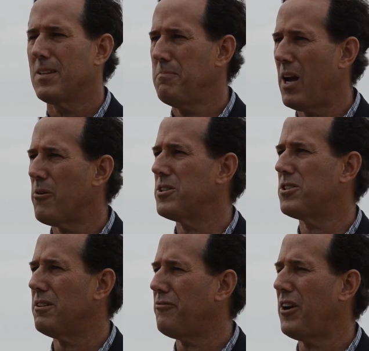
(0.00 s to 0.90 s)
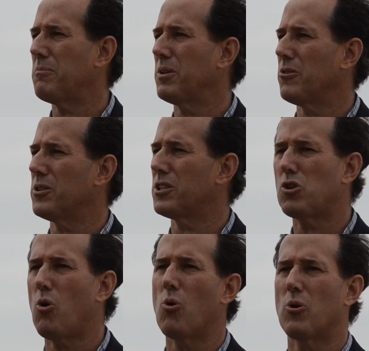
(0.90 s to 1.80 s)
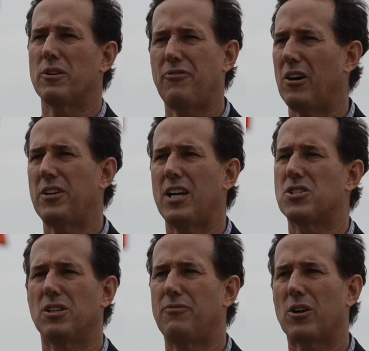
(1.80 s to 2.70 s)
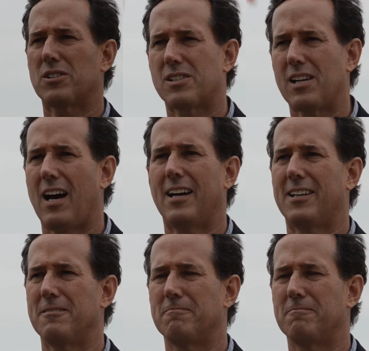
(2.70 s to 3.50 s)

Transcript: Marriage and the family are at the core and foundation of our society.